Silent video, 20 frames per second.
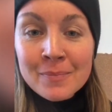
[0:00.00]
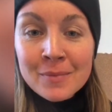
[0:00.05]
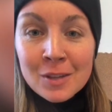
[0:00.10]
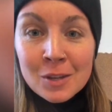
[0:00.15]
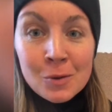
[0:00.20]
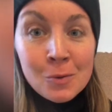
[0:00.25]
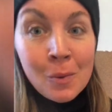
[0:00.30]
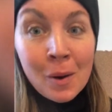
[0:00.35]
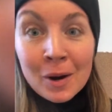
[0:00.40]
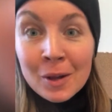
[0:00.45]

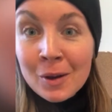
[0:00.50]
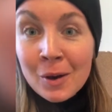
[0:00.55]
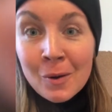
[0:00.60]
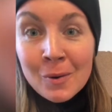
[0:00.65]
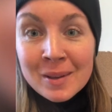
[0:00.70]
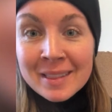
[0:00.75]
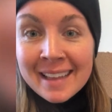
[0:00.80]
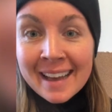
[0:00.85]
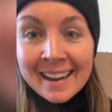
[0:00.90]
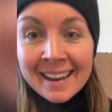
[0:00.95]
you want to
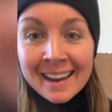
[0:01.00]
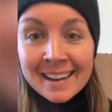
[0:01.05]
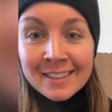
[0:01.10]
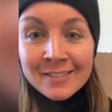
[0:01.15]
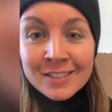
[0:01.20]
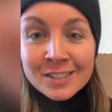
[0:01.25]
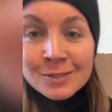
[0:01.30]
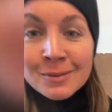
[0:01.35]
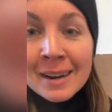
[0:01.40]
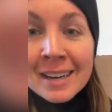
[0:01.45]
go in that kind
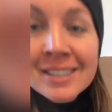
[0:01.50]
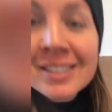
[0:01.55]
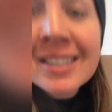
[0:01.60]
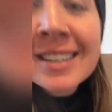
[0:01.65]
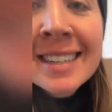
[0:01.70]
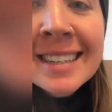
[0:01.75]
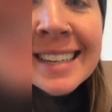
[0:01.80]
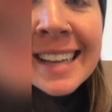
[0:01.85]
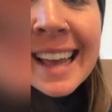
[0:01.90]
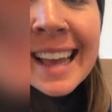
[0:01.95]
of a
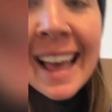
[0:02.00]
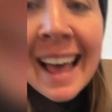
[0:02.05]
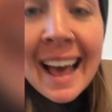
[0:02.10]
direction.